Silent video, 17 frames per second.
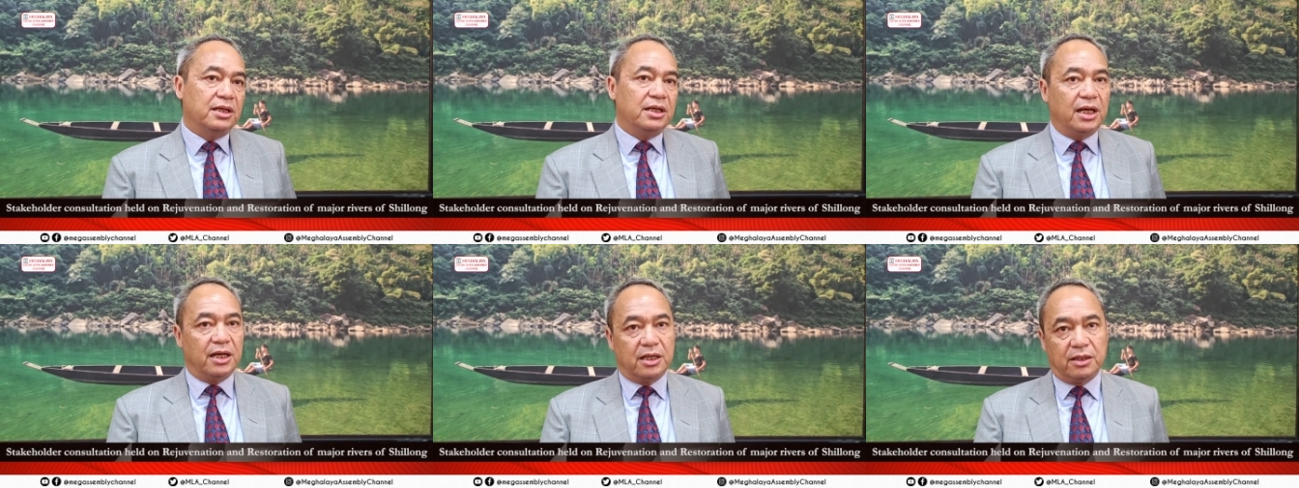
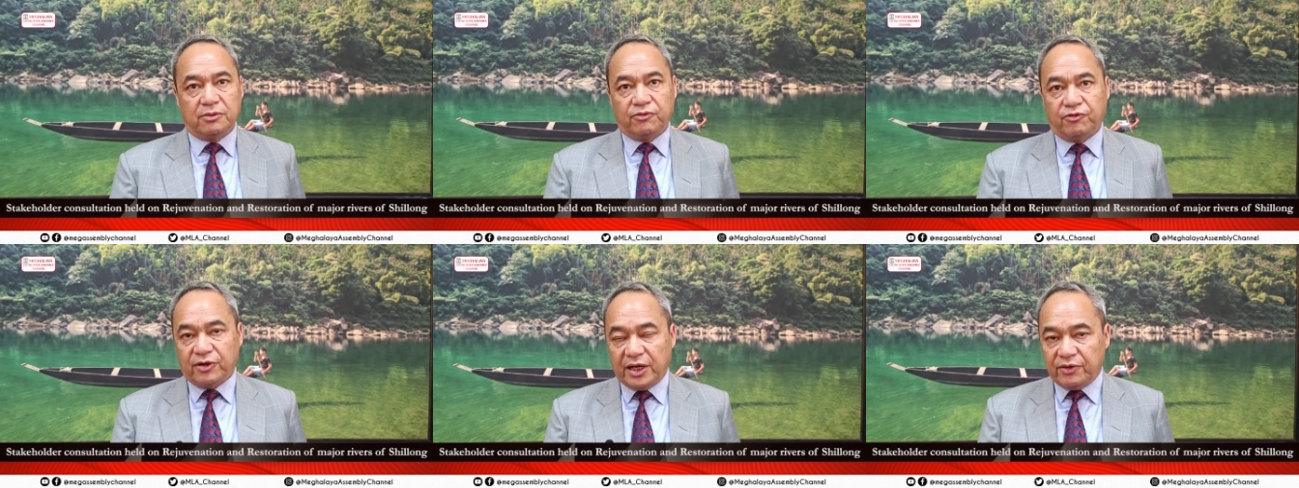and
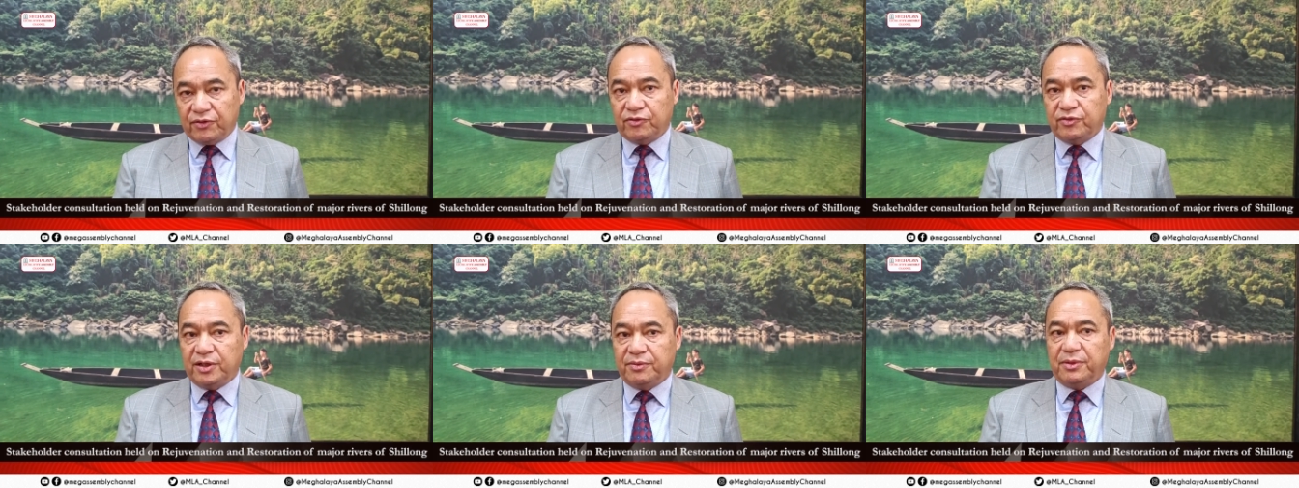five
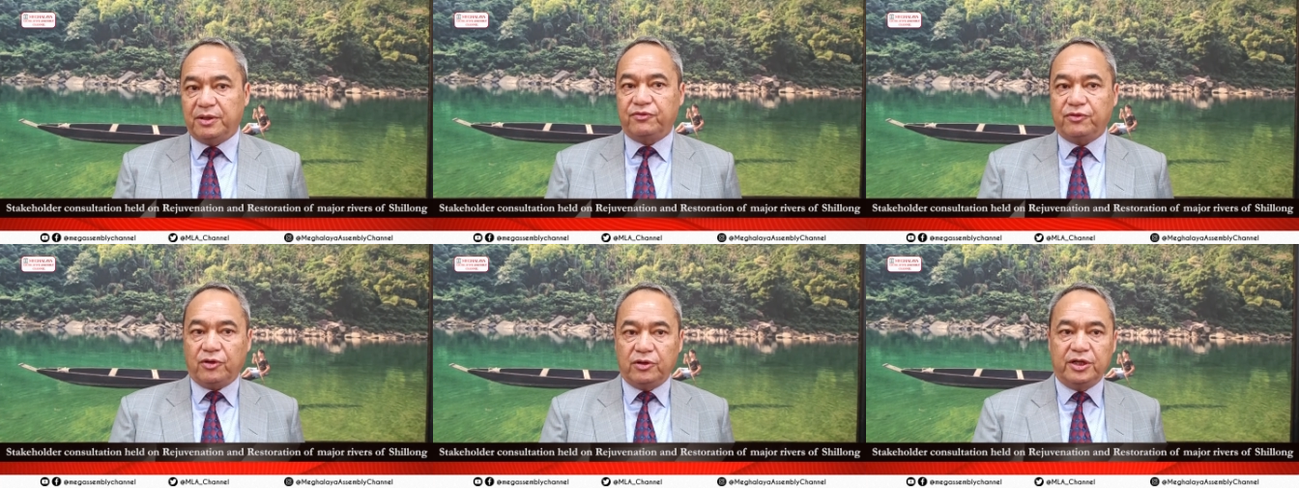of them
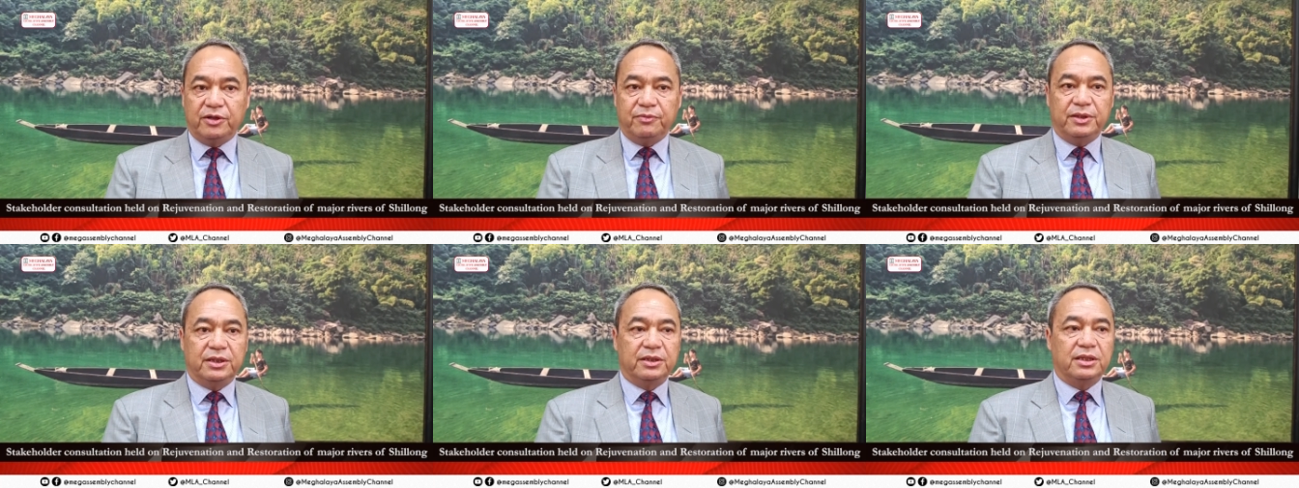have already
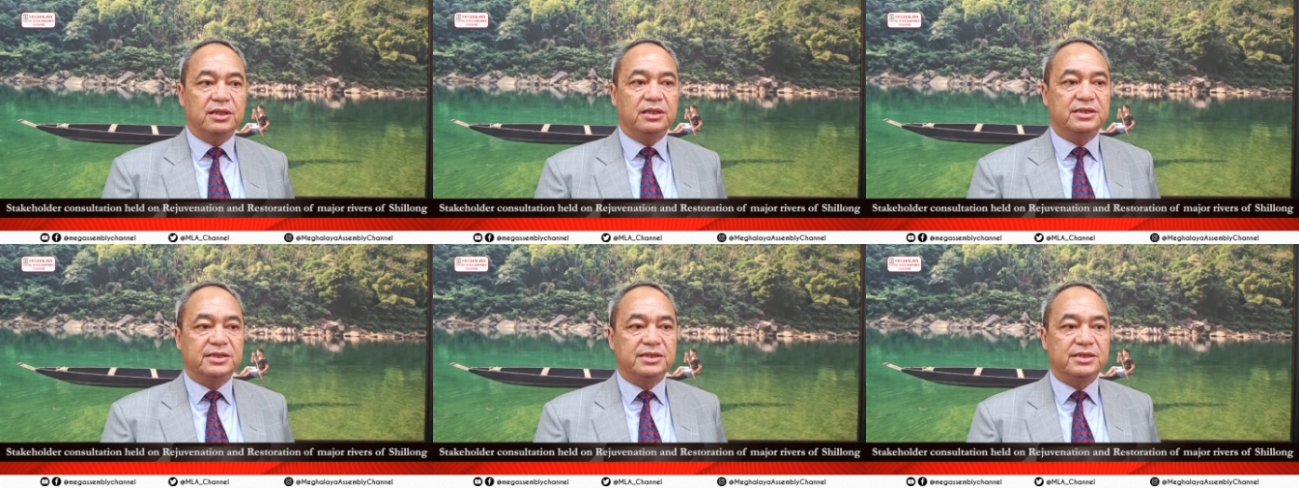been uh,